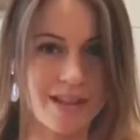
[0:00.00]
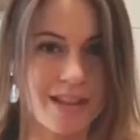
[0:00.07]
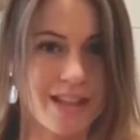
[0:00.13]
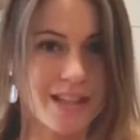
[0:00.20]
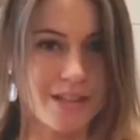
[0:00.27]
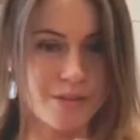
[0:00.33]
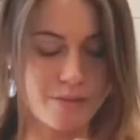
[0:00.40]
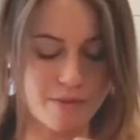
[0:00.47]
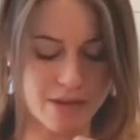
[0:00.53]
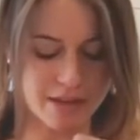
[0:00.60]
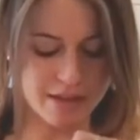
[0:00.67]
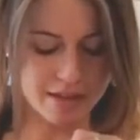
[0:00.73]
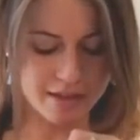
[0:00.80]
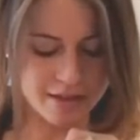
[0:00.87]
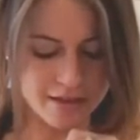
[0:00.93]
This
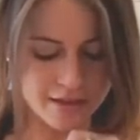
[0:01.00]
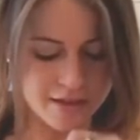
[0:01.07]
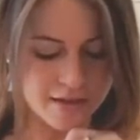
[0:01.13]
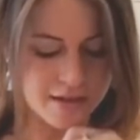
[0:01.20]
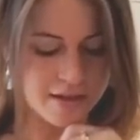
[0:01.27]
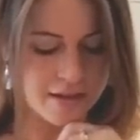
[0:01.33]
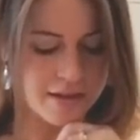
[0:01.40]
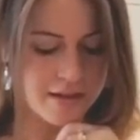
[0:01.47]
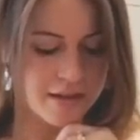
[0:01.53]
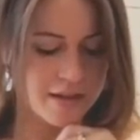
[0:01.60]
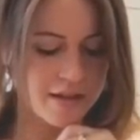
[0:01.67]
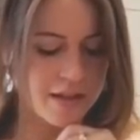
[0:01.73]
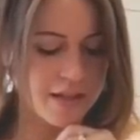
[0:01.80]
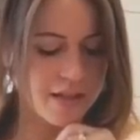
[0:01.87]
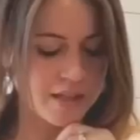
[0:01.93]
one,
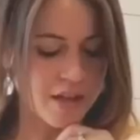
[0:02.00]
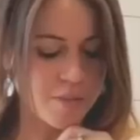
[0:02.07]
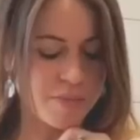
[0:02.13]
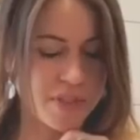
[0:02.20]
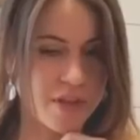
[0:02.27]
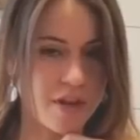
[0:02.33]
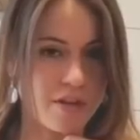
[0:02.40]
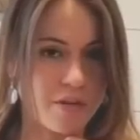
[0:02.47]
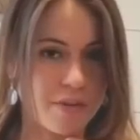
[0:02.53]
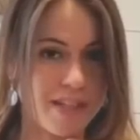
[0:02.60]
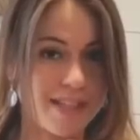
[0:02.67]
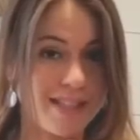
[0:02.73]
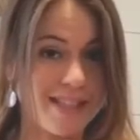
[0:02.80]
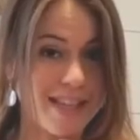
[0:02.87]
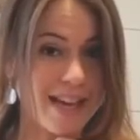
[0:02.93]
it stops on the
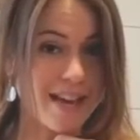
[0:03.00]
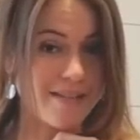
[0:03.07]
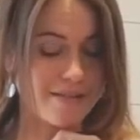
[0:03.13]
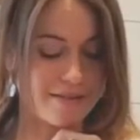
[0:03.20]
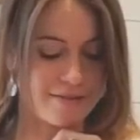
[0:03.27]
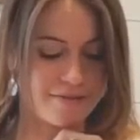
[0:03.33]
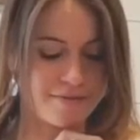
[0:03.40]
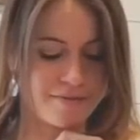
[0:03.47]
way down.